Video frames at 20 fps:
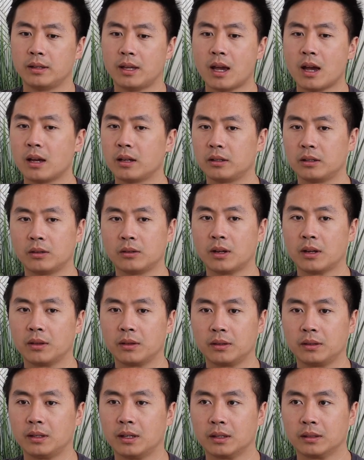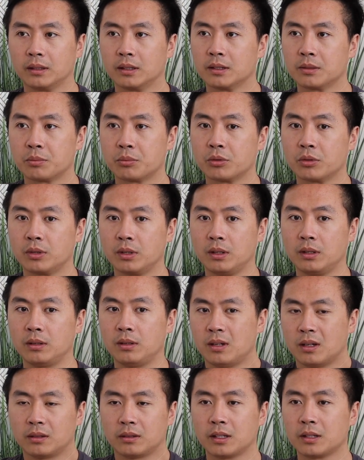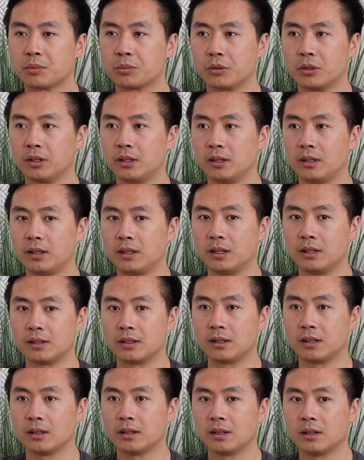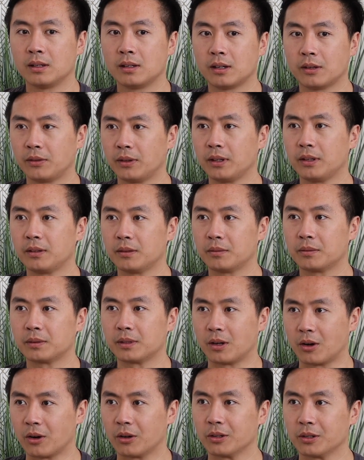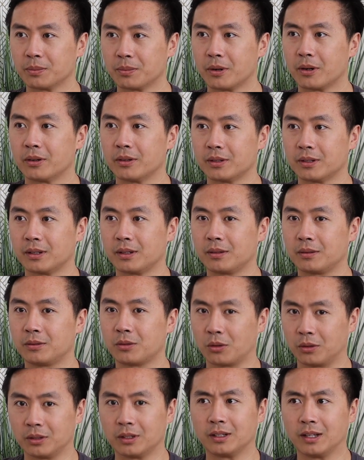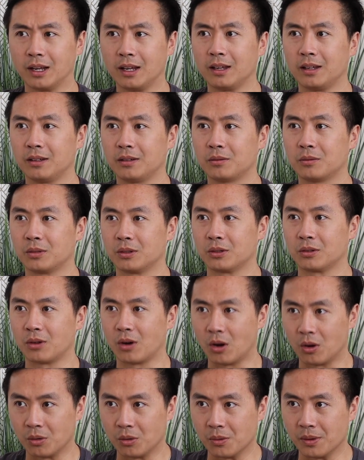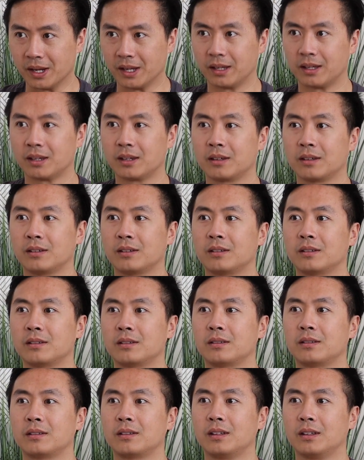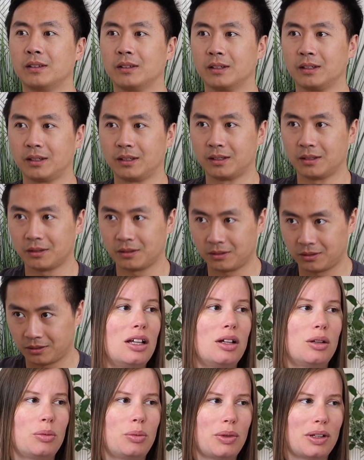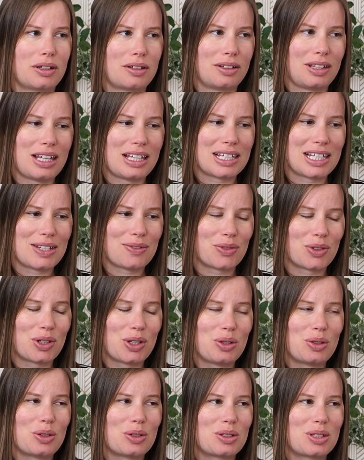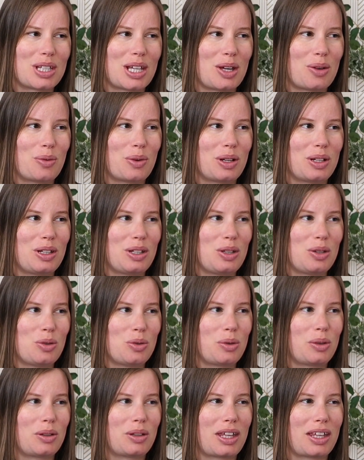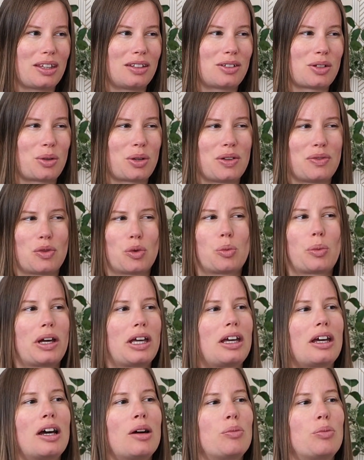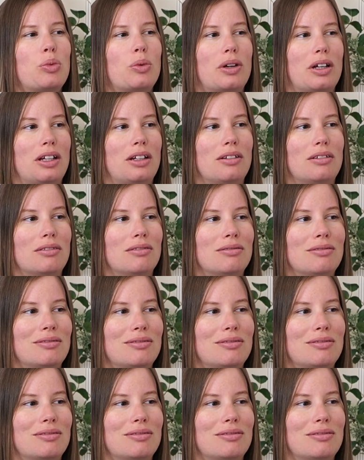yeah, no, I think, that's pretty easy. I feel like the hardest part is like during the day when they're all awake and like... Well, easy for you to say when you don't even wake up when